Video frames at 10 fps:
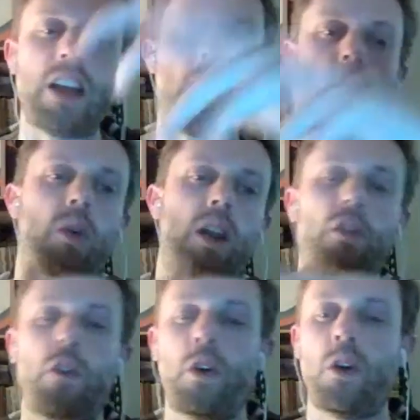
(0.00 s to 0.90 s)
out or
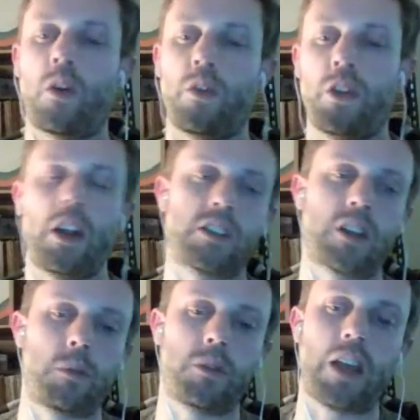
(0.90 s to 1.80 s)
whatever over the next
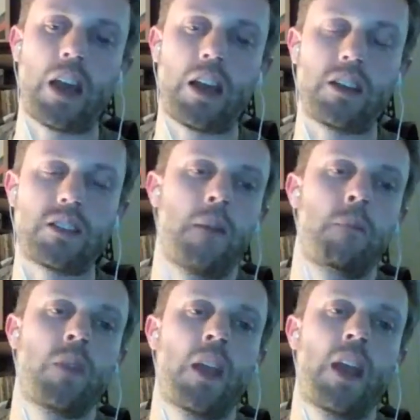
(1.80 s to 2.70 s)
couple of days.
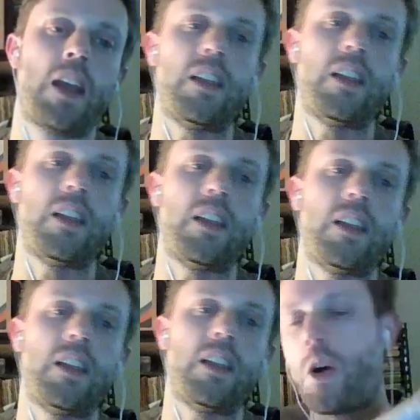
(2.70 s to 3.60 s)
And then James
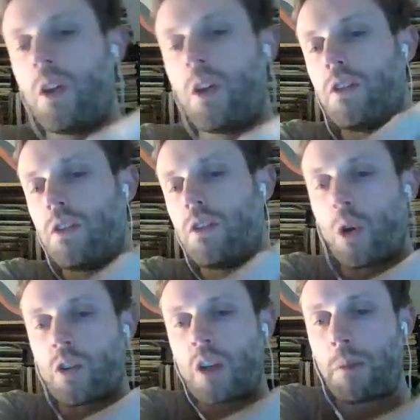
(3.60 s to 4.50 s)
Dolan
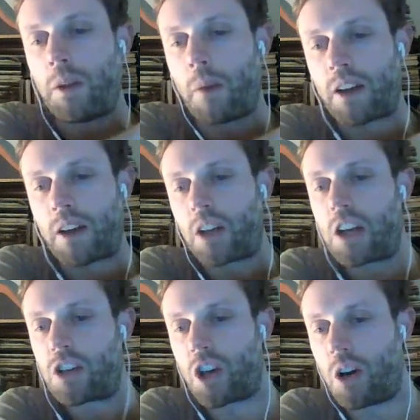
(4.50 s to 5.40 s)
shows up on the Michael Kay
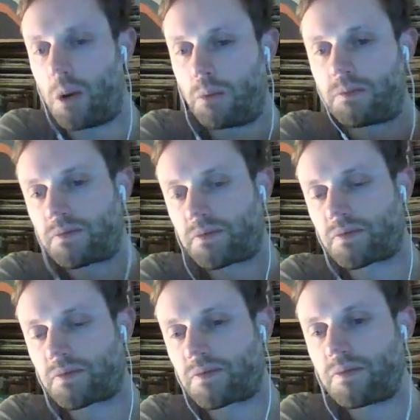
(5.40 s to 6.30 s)
show.
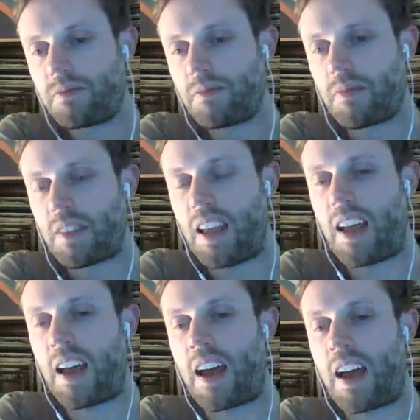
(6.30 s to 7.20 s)

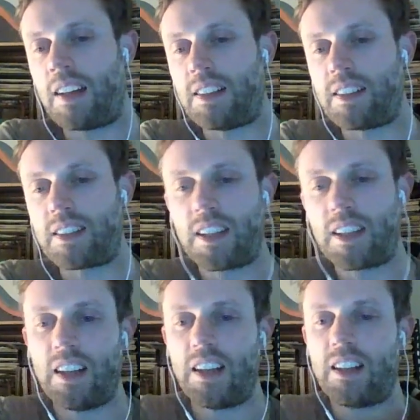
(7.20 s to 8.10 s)
And
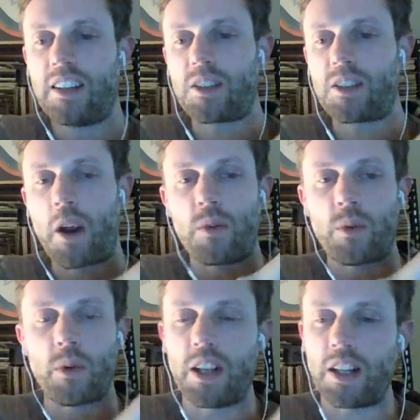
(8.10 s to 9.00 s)
this is where it
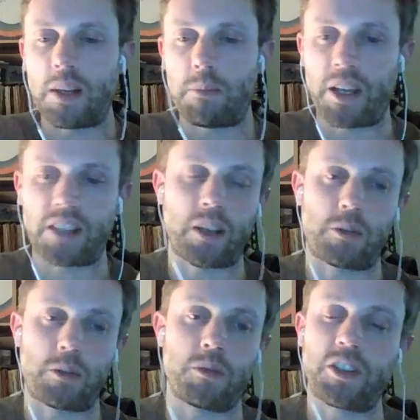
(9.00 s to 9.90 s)
really picks up
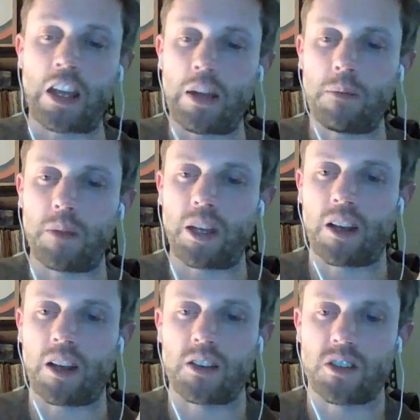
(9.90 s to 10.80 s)
some steam,
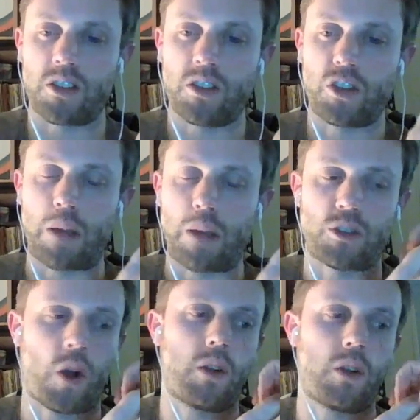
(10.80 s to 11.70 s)
because James
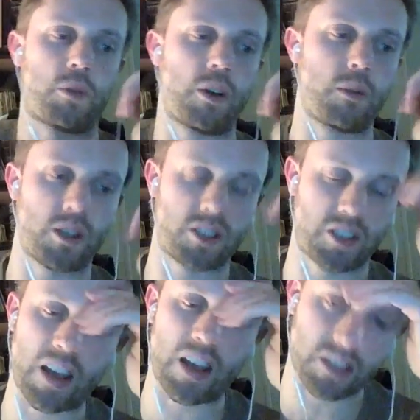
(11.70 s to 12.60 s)
Dolan pretty much
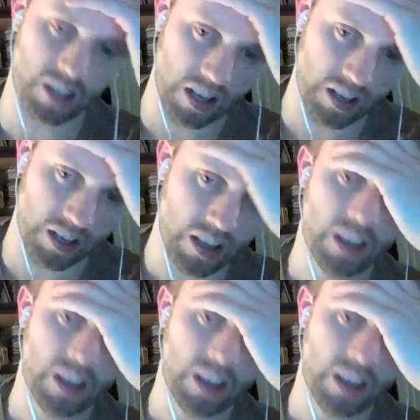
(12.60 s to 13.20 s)
says that